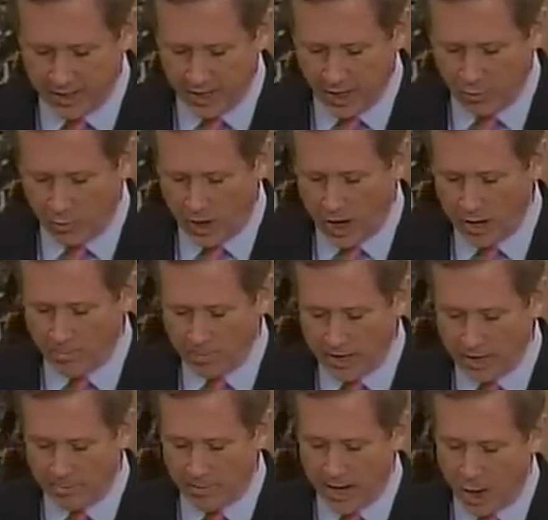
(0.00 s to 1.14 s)
where
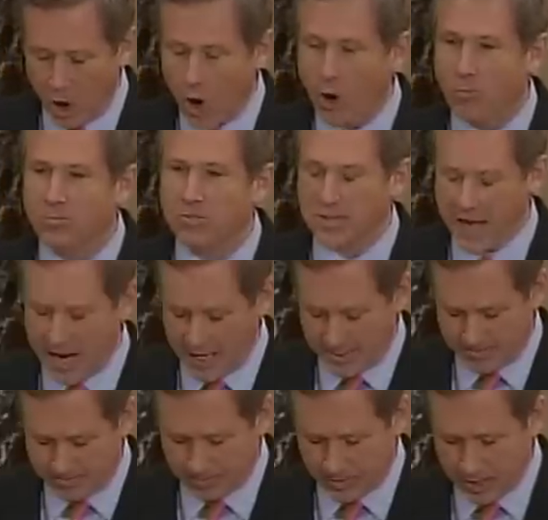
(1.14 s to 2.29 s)
in my home
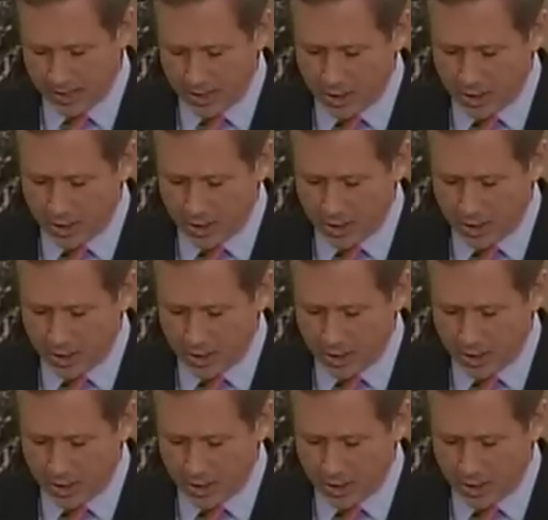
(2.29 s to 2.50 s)
state,